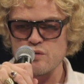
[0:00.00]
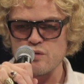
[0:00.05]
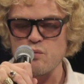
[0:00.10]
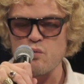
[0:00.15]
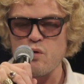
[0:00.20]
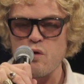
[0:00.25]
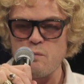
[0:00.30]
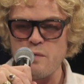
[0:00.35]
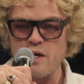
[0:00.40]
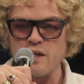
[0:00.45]
the
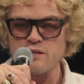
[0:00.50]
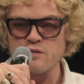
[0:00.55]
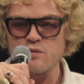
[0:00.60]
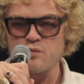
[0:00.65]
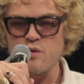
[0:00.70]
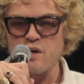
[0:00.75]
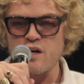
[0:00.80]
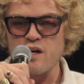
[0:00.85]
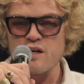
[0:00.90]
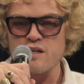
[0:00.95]
woman,
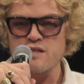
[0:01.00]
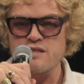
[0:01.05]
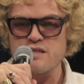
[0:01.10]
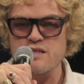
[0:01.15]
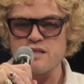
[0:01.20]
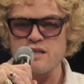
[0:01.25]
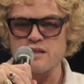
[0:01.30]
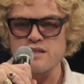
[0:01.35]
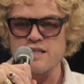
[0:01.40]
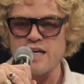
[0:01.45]
whereas
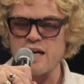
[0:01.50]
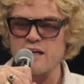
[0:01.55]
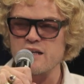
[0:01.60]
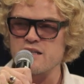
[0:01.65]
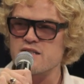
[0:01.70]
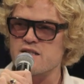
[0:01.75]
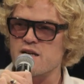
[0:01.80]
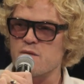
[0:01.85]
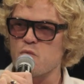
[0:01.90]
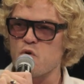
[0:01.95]
the
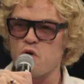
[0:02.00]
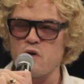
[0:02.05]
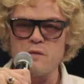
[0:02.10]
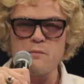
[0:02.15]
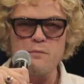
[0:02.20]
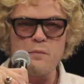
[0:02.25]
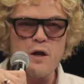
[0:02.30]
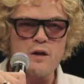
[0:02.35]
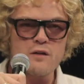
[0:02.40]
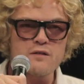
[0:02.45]
Italians are more
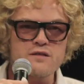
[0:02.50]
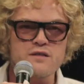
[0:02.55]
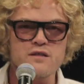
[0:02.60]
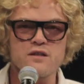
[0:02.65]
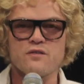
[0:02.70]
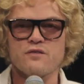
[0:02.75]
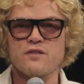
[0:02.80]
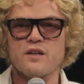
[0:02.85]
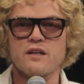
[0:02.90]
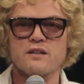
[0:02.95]

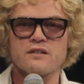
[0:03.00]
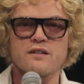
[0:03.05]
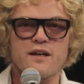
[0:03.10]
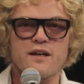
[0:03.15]
impulsive. They